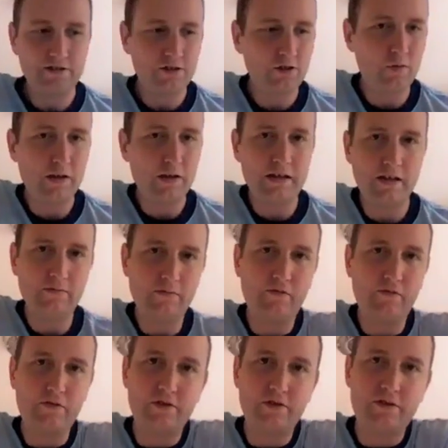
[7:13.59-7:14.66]
Just quick little
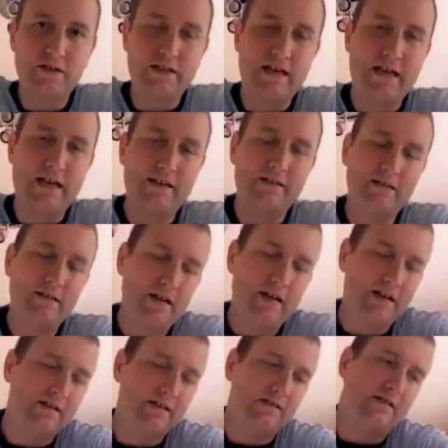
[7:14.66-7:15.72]
reviews at the end,
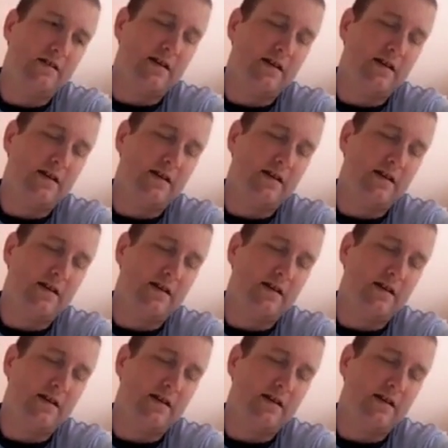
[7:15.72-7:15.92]
and